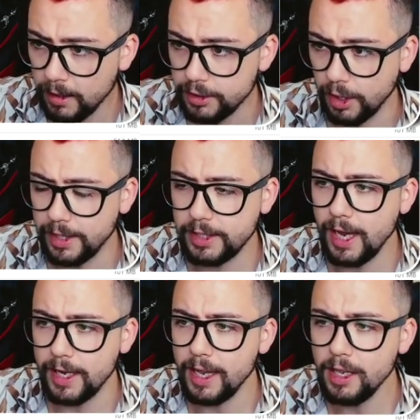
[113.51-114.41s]
So
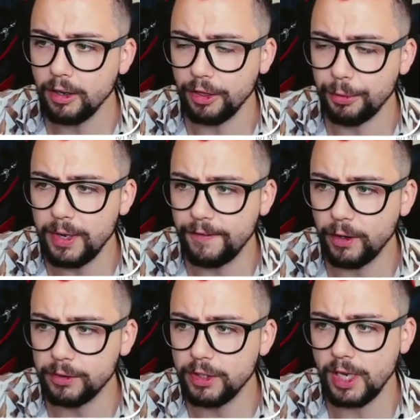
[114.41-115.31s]
inside here, you've got three
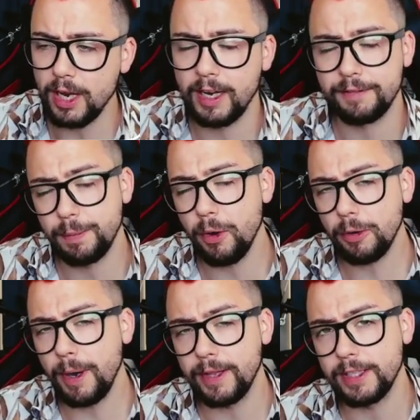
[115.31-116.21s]
folders, and I've spoke
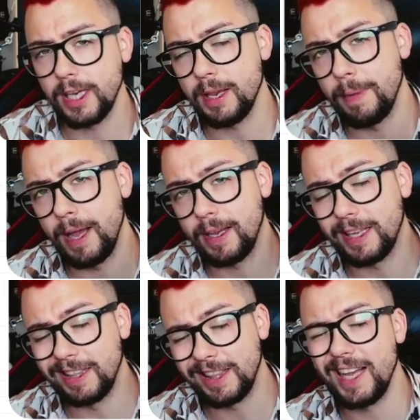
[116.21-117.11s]
about this in
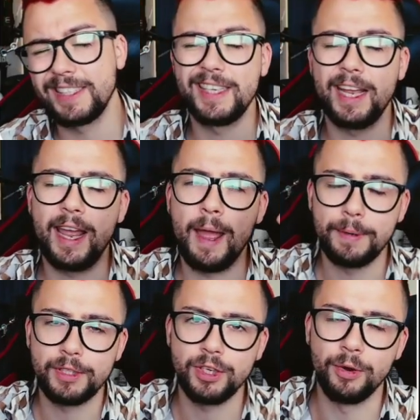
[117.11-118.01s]
my last
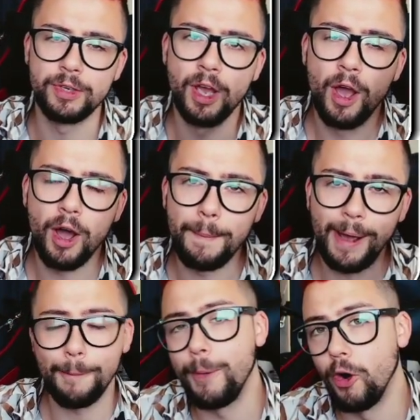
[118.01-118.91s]
episode
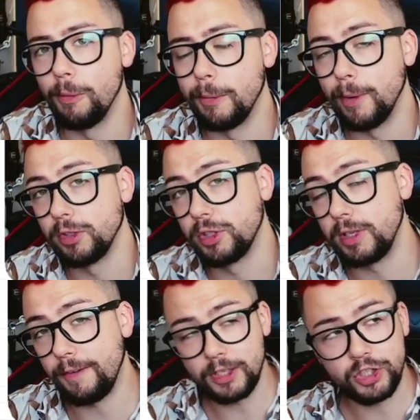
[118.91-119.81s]
about portable mode. So
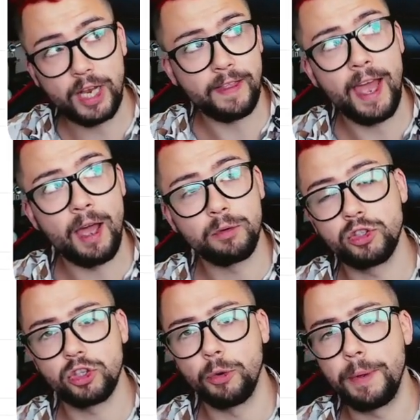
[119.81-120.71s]
definitely check that out
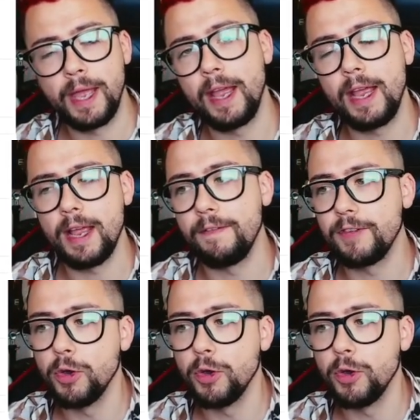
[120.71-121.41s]
just up here if